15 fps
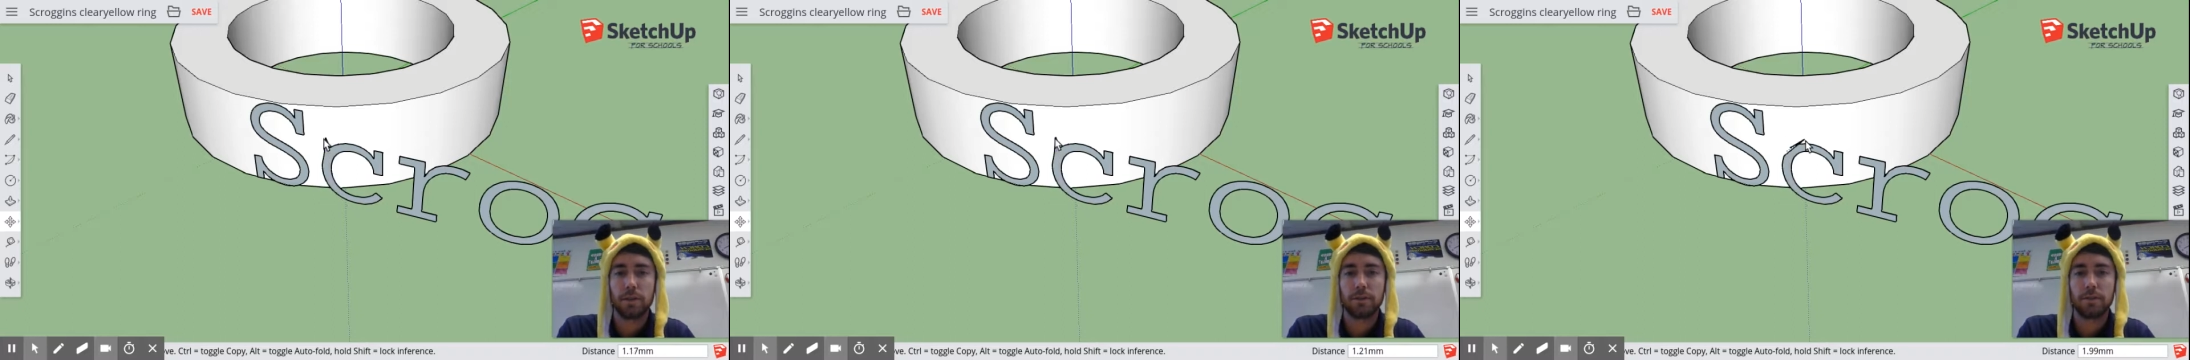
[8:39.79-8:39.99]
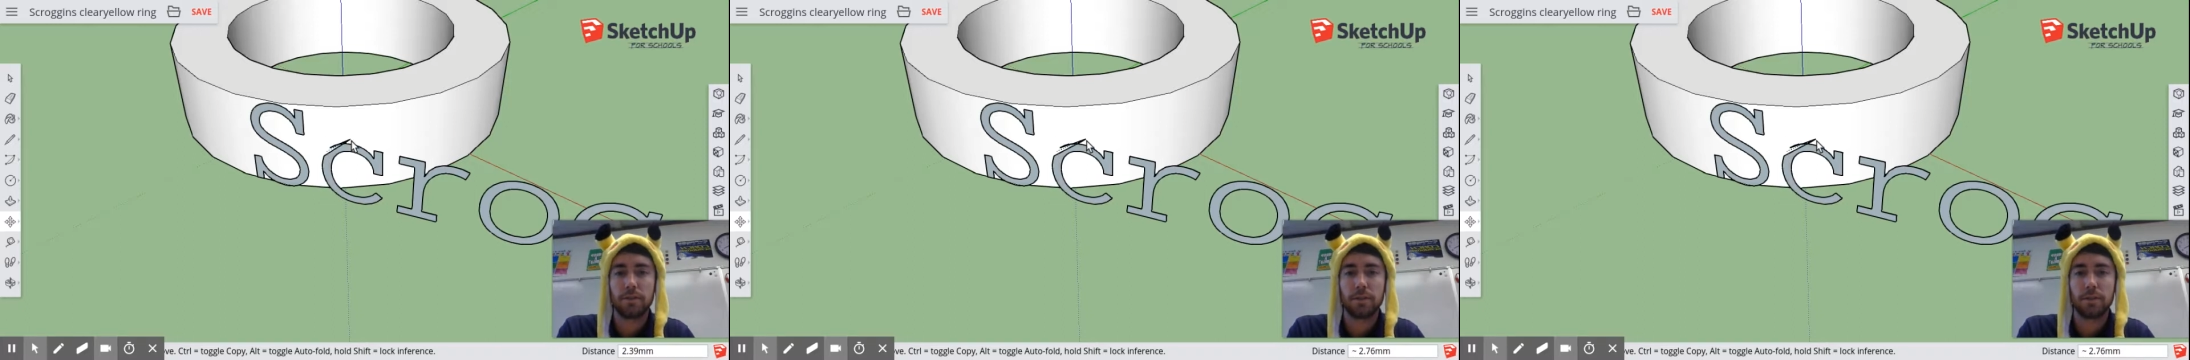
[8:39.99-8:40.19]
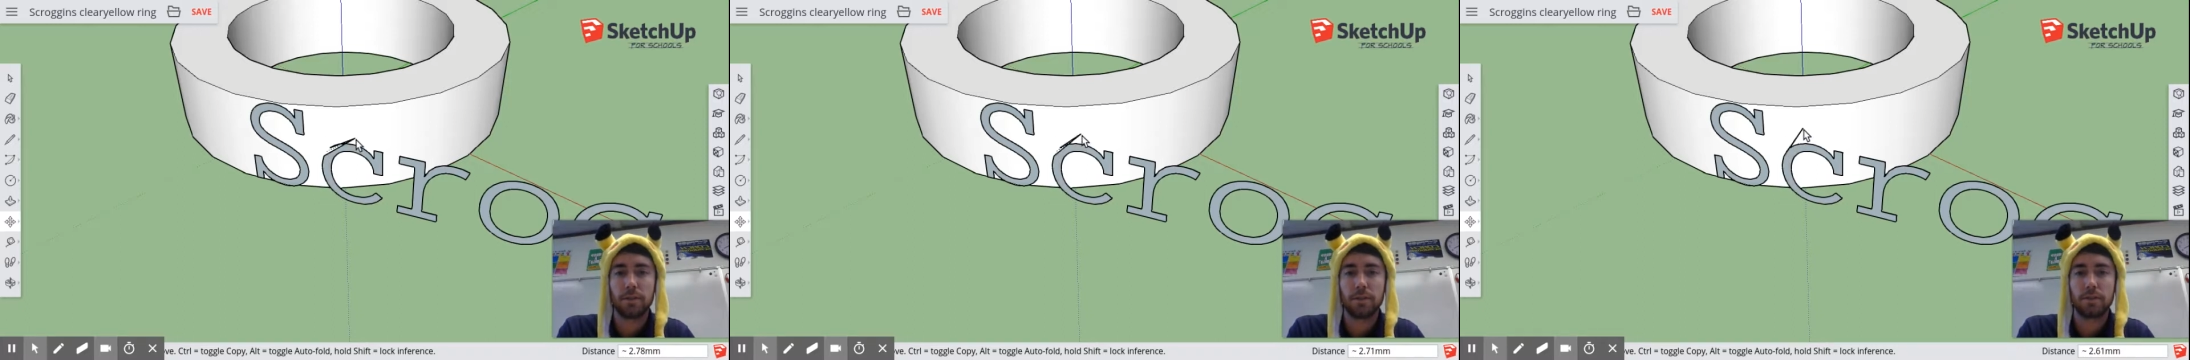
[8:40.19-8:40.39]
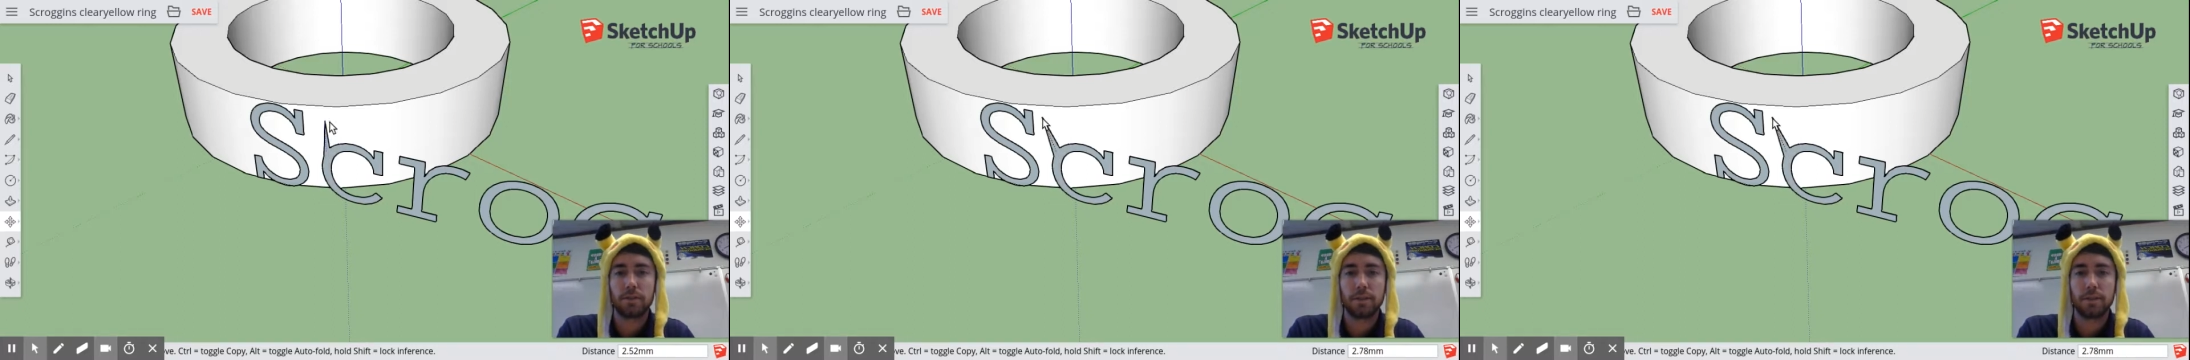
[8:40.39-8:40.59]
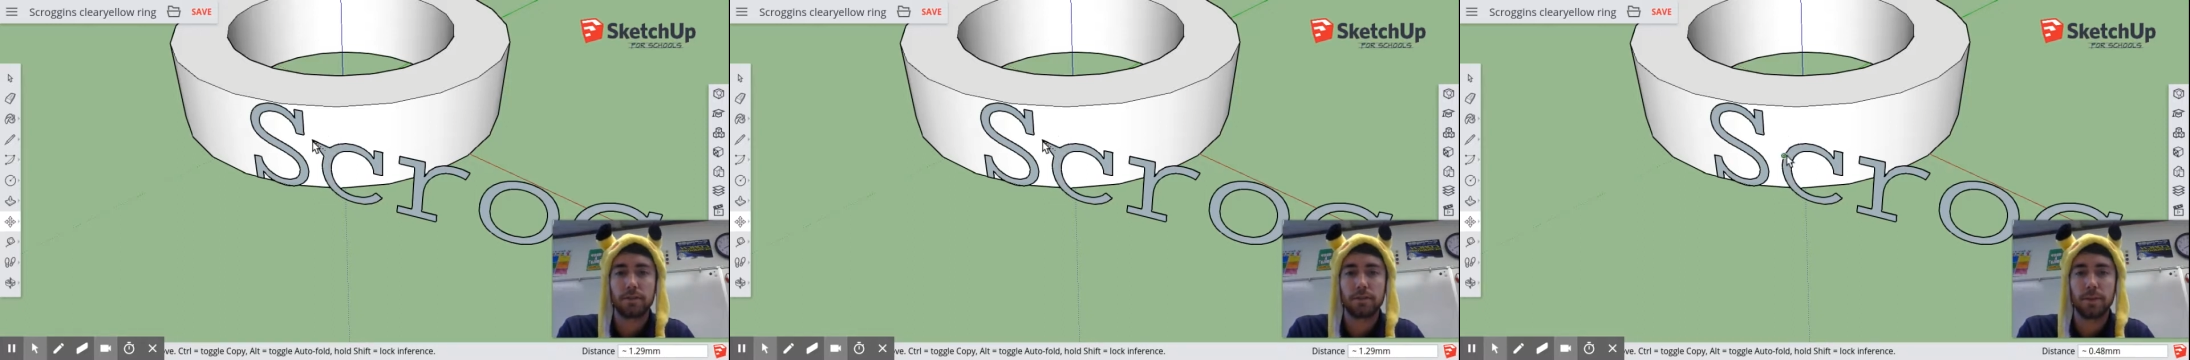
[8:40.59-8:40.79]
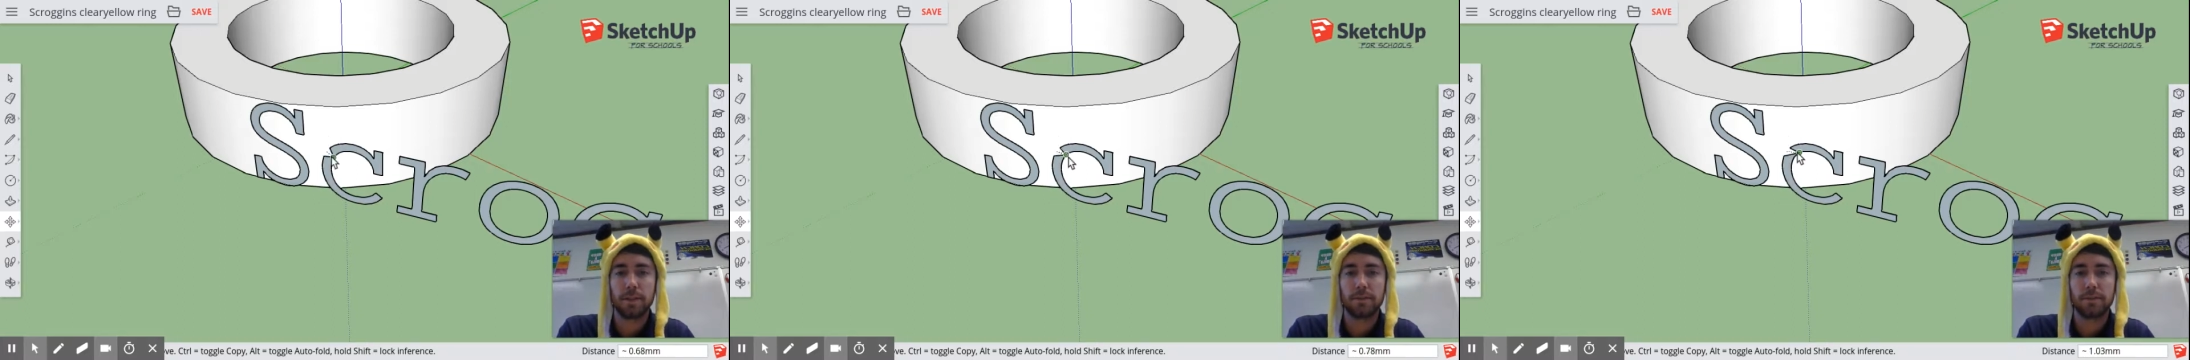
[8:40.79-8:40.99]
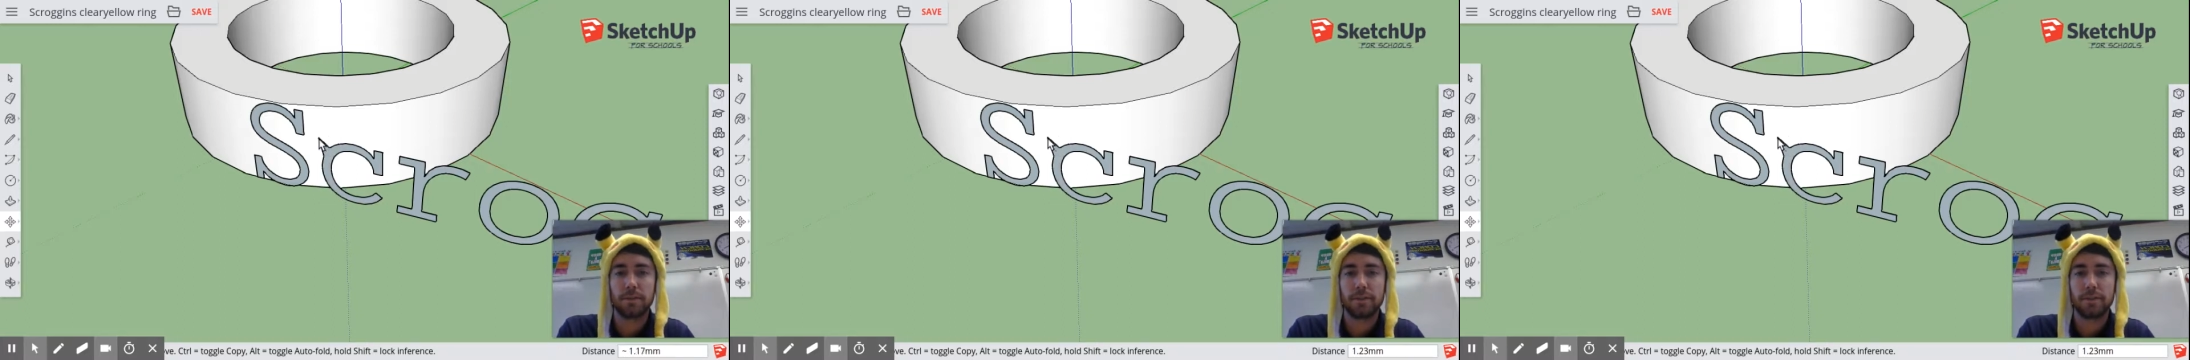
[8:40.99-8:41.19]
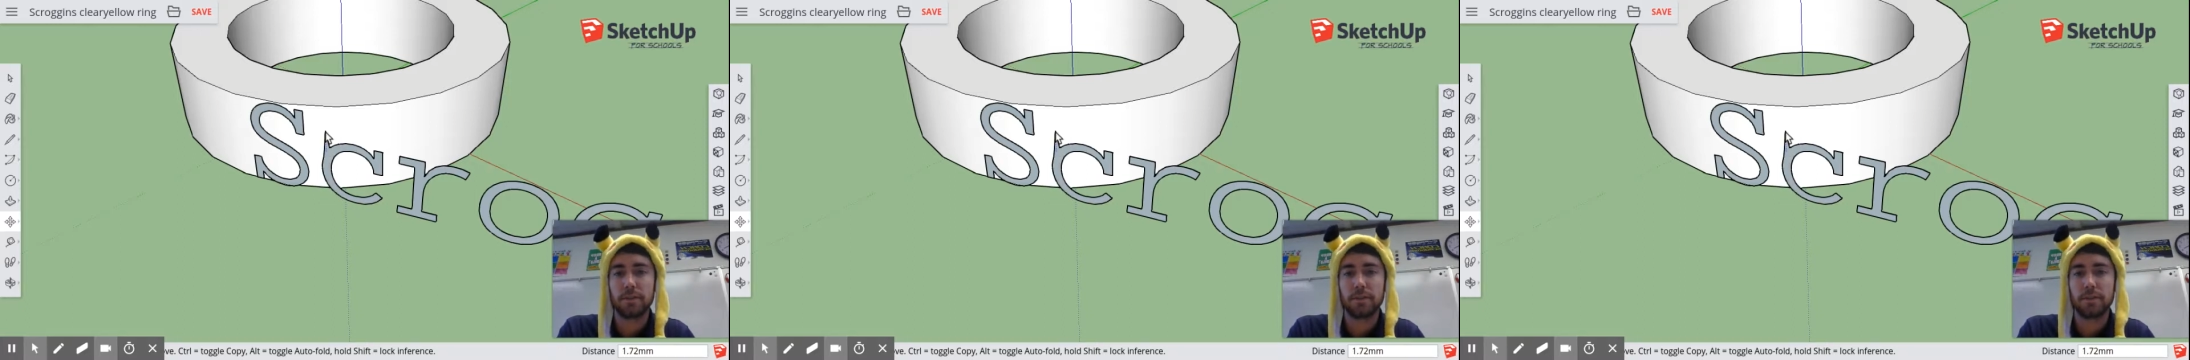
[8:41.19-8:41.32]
stuff to my C,